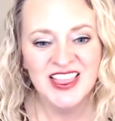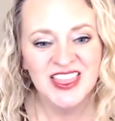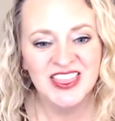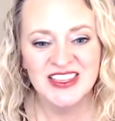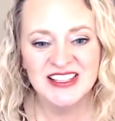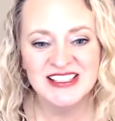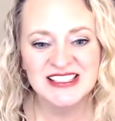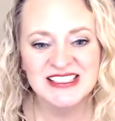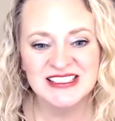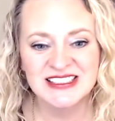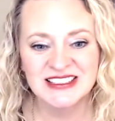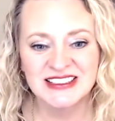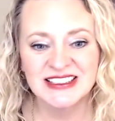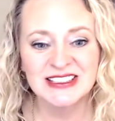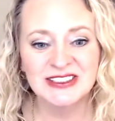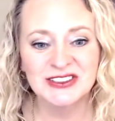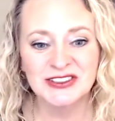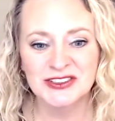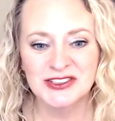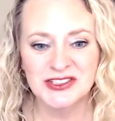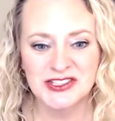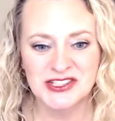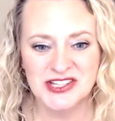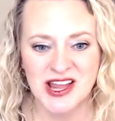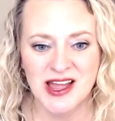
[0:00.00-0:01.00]
this
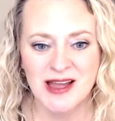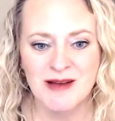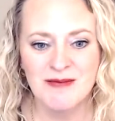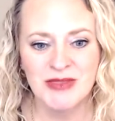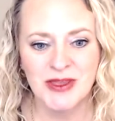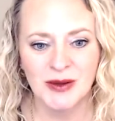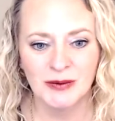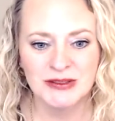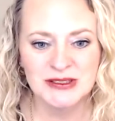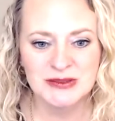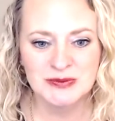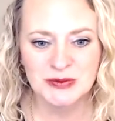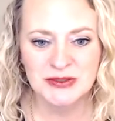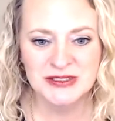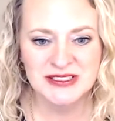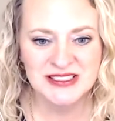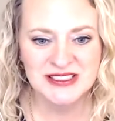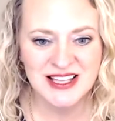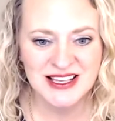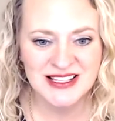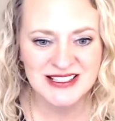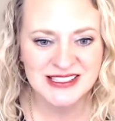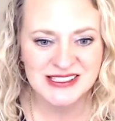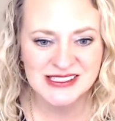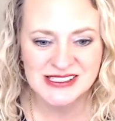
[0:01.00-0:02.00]
little gem that was
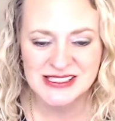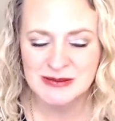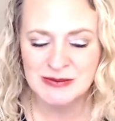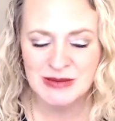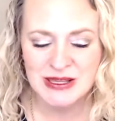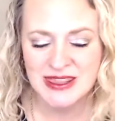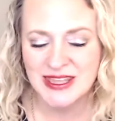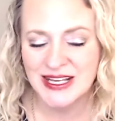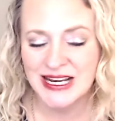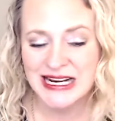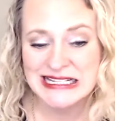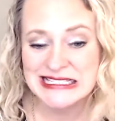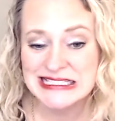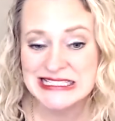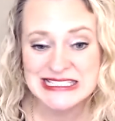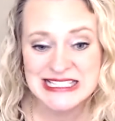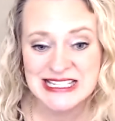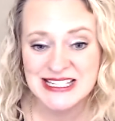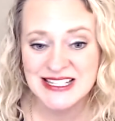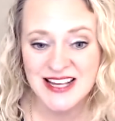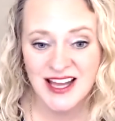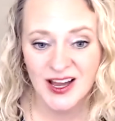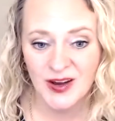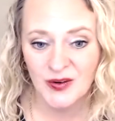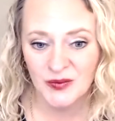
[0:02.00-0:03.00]
presented to me that I
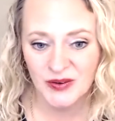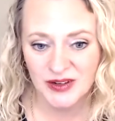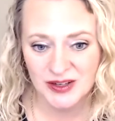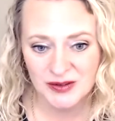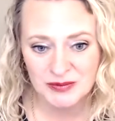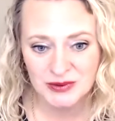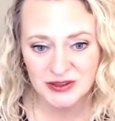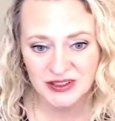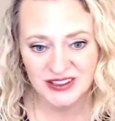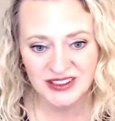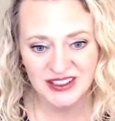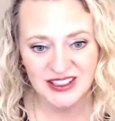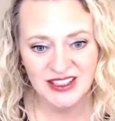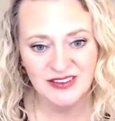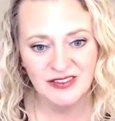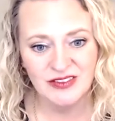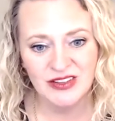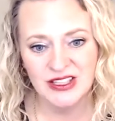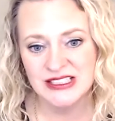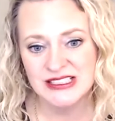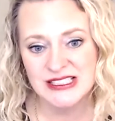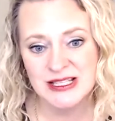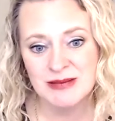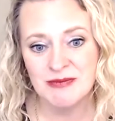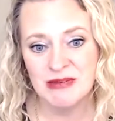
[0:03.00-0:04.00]
did not want to believe
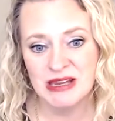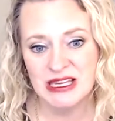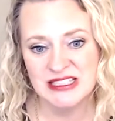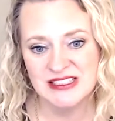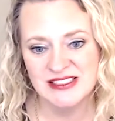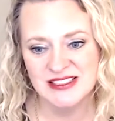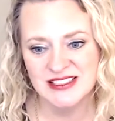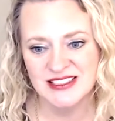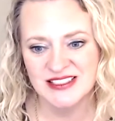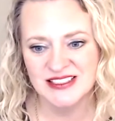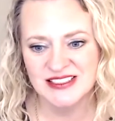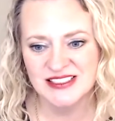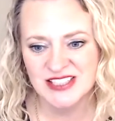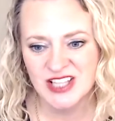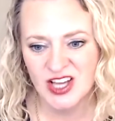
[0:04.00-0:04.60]
is amazing.